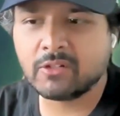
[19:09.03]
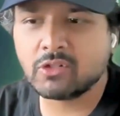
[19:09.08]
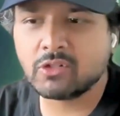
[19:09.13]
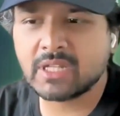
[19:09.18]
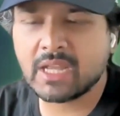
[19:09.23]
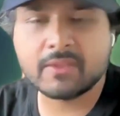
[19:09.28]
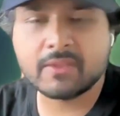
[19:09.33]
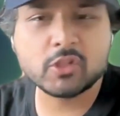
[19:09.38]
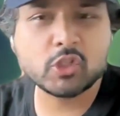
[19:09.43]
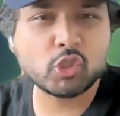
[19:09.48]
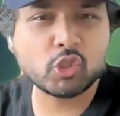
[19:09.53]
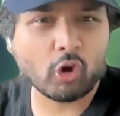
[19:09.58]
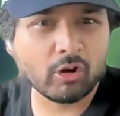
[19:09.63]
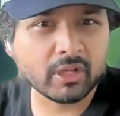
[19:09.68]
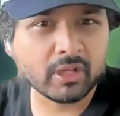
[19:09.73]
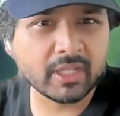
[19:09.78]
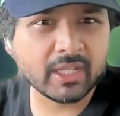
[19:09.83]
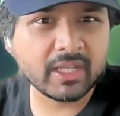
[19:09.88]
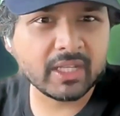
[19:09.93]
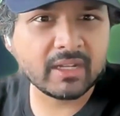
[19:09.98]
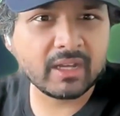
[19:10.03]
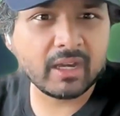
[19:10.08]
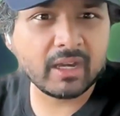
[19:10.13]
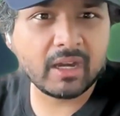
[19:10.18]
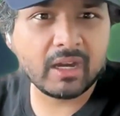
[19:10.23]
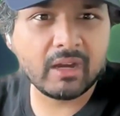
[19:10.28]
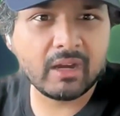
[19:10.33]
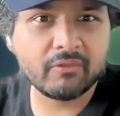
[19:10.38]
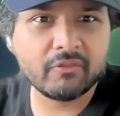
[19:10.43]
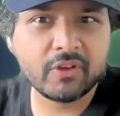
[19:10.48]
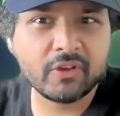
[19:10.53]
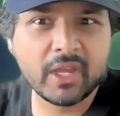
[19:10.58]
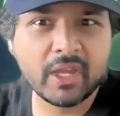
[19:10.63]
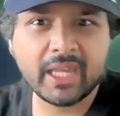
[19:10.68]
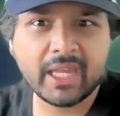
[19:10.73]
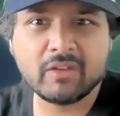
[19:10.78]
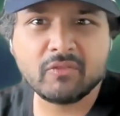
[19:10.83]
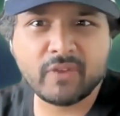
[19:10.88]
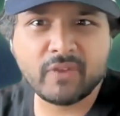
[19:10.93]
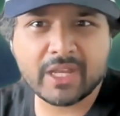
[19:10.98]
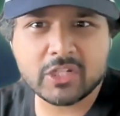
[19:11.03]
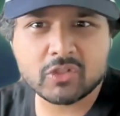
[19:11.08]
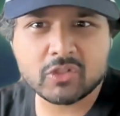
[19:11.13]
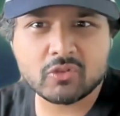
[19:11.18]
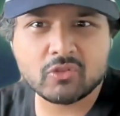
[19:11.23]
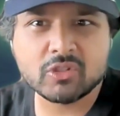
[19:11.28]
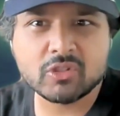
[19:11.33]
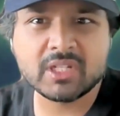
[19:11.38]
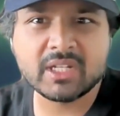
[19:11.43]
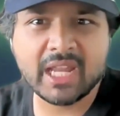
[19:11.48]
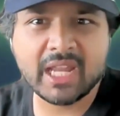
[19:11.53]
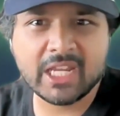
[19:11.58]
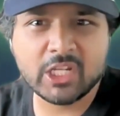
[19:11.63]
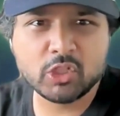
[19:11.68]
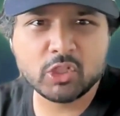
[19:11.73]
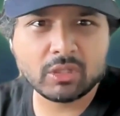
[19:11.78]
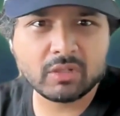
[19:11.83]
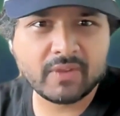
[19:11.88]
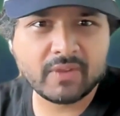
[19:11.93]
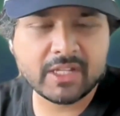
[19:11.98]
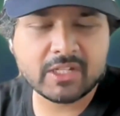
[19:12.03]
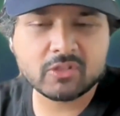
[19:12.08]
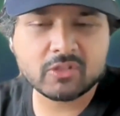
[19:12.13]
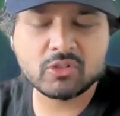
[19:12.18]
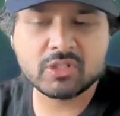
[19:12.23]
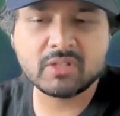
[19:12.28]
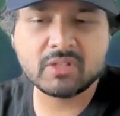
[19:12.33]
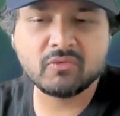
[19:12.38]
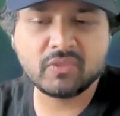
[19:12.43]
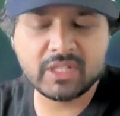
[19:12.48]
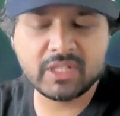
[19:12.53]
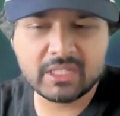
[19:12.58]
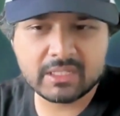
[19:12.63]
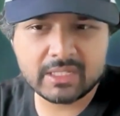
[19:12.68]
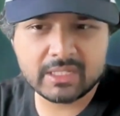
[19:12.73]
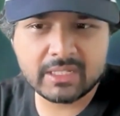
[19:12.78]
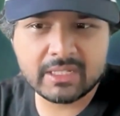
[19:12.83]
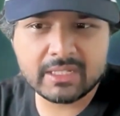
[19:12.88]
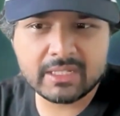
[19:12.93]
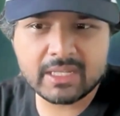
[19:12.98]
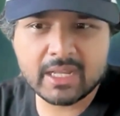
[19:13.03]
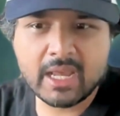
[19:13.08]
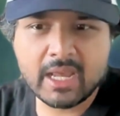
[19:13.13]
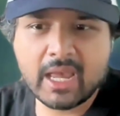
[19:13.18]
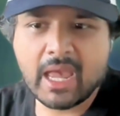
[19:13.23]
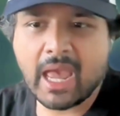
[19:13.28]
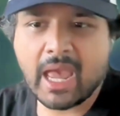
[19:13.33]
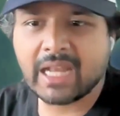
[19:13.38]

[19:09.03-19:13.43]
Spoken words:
Understand the jargon of investors and angel investors and VCs,